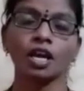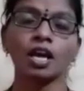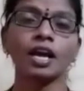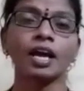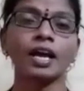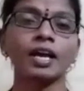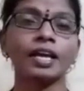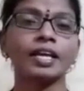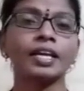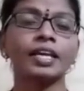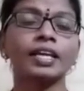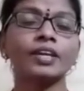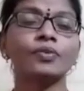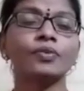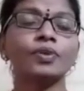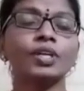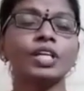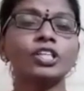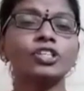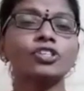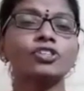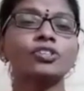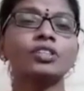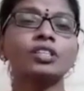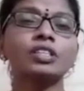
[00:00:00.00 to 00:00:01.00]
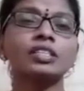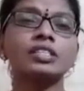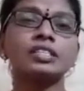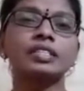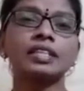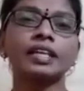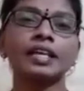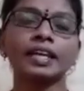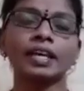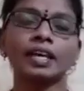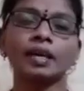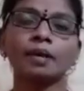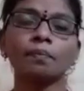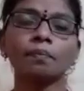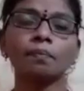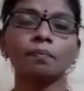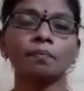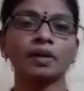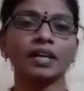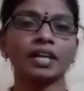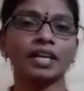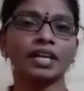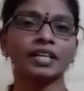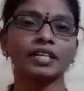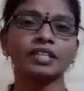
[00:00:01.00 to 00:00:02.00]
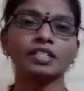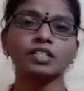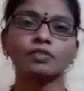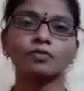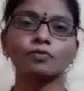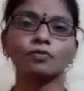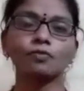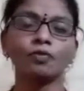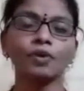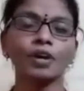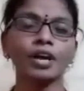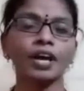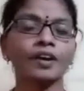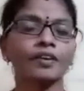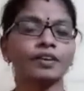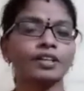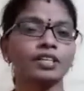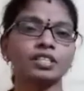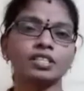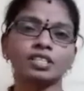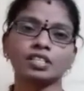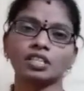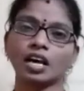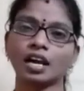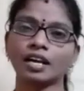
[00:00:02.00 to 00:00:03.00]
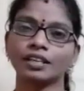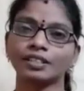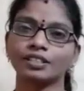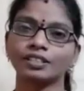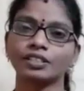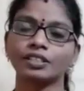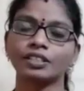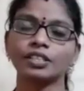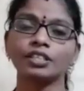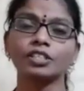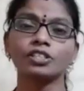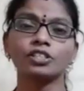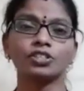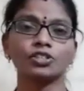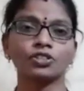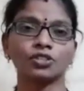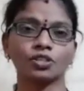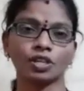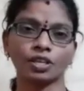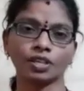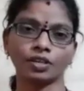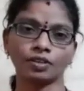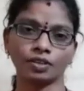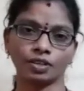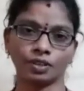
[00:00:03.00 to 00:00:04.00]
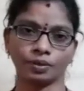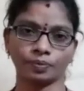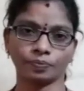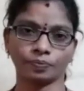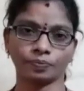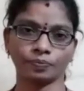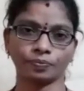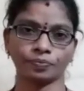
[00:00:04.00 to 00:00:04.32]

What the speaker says: he reached the same place where he started his journey.